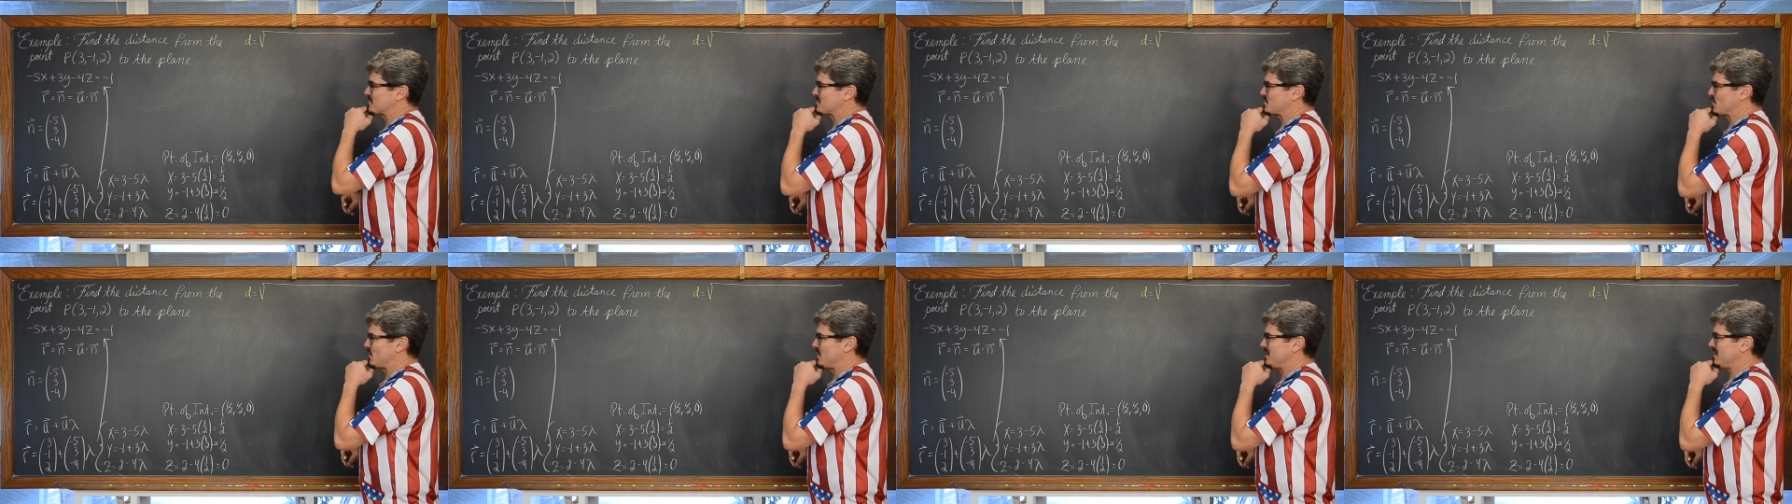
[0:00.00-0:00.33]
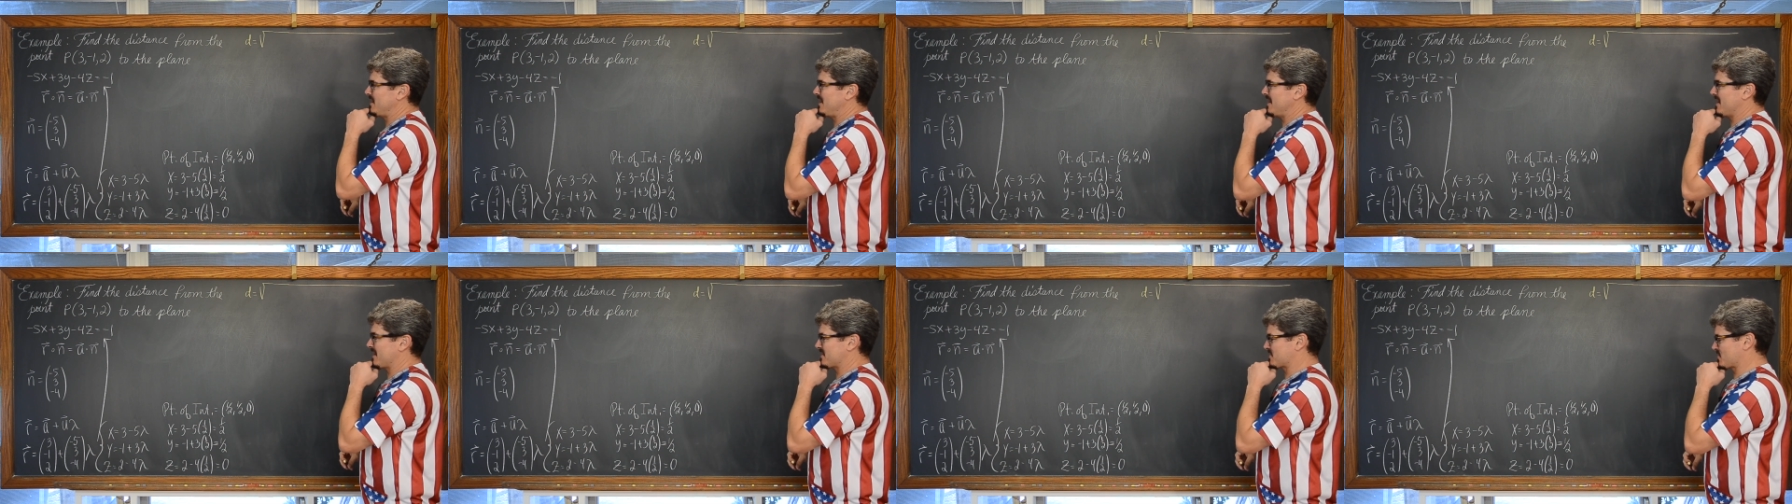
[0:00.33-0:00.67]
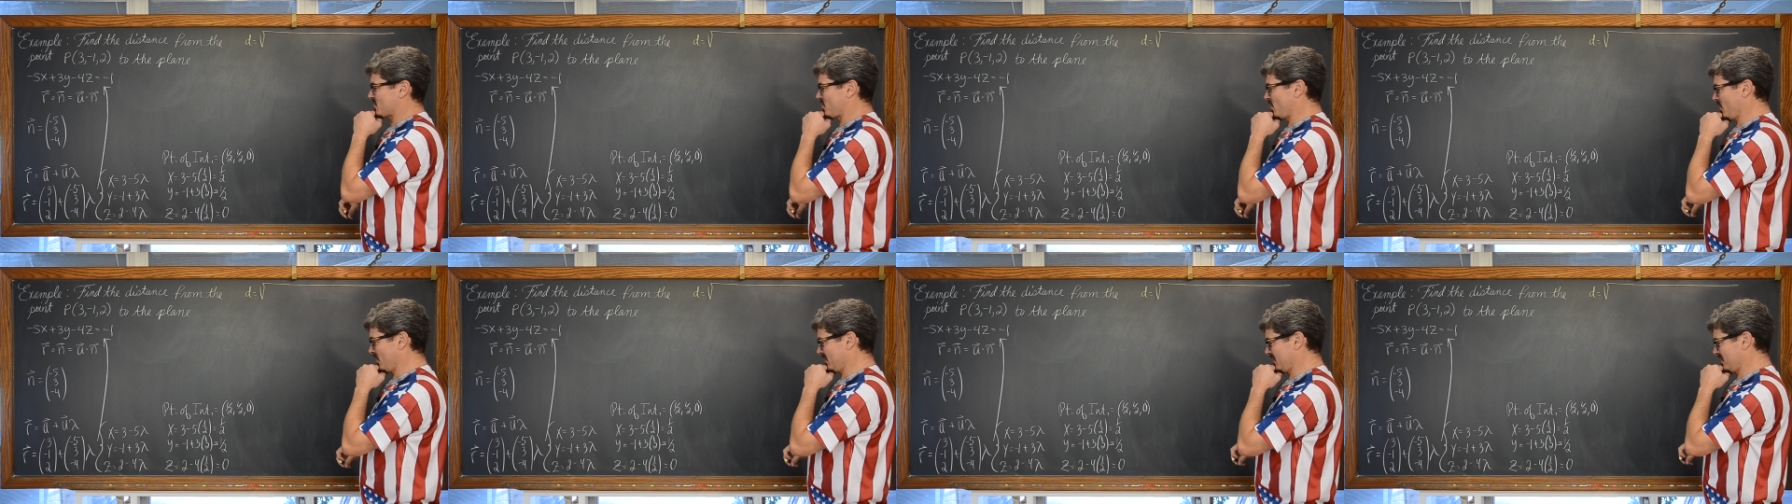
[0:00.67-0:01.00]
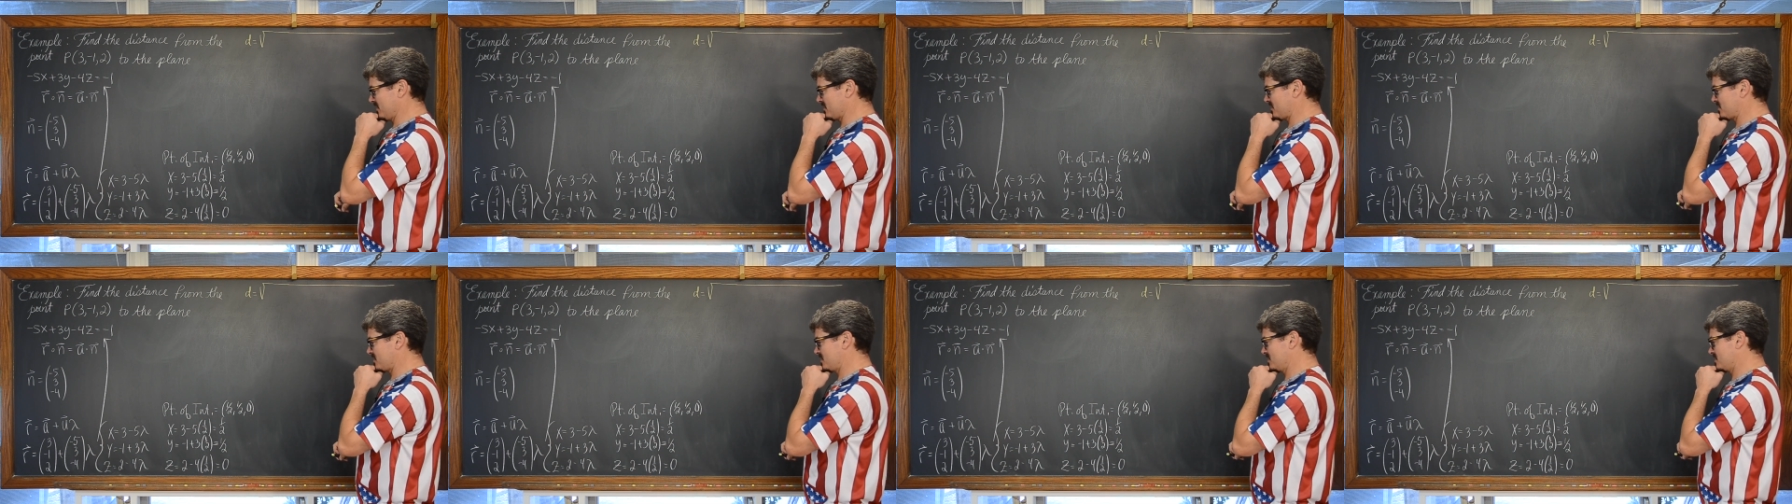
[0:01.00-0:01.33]
between the x
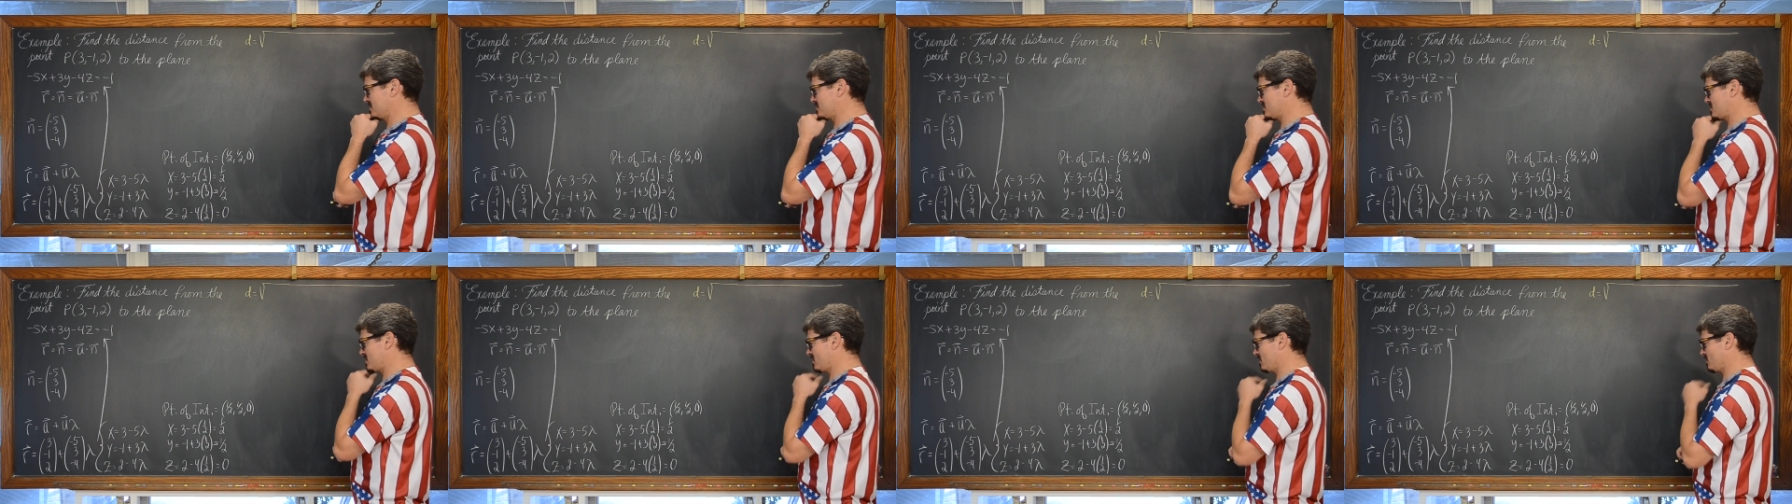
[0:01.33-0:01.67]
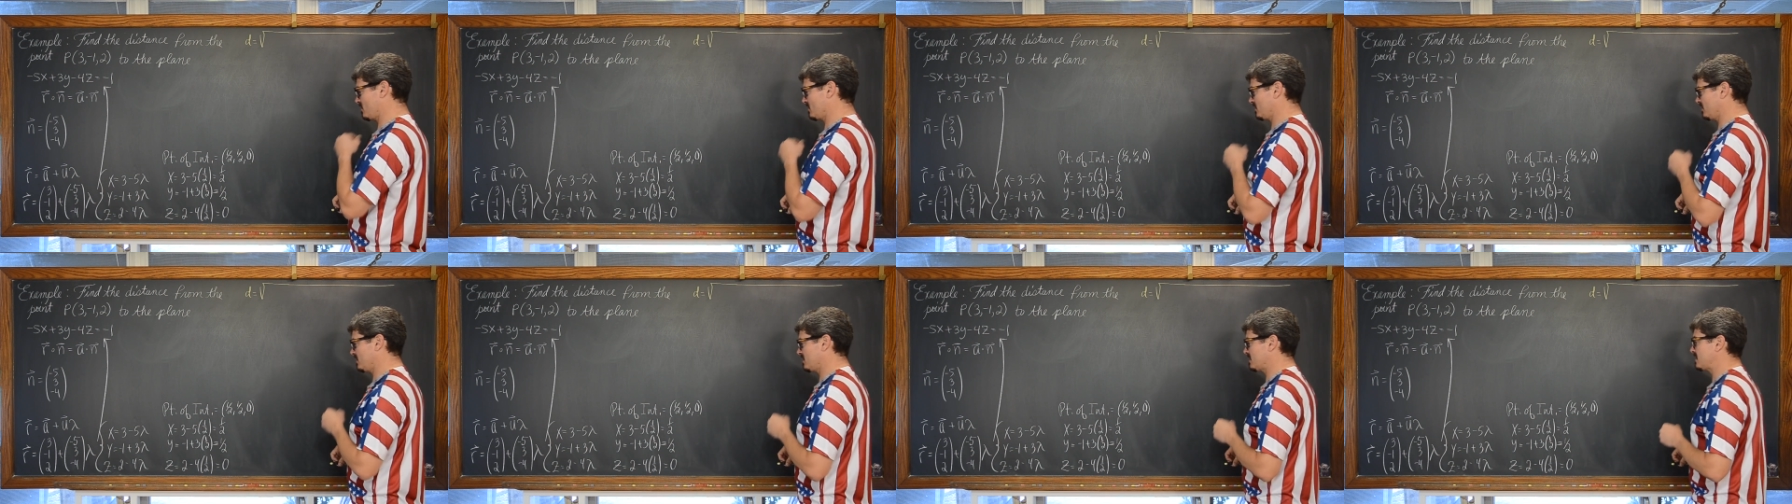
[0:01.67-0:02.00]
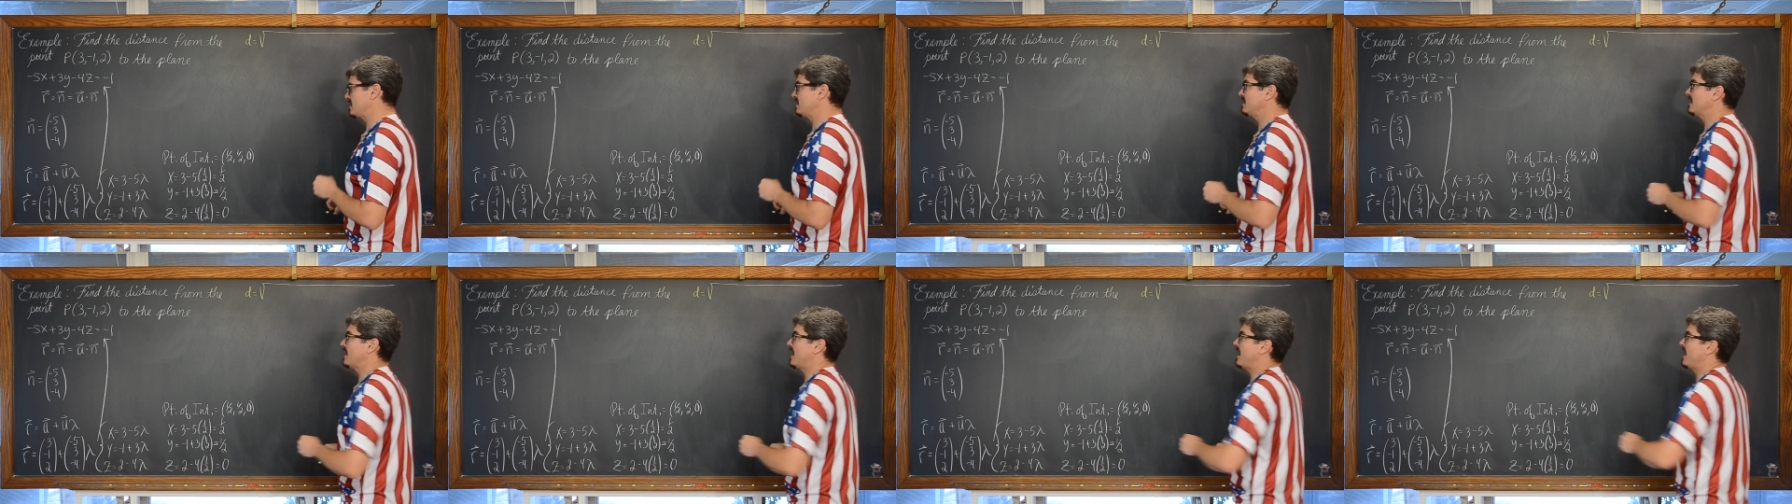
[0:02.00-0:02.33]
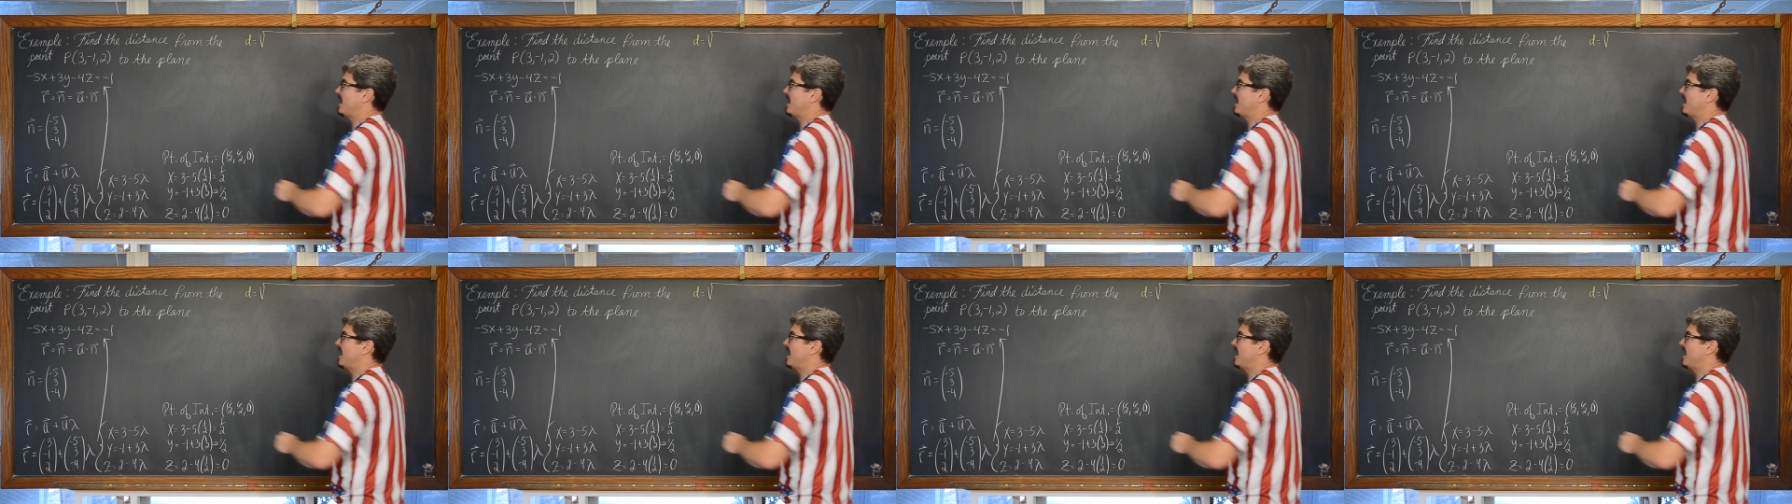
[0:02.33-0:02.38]
coordinates. So we're looking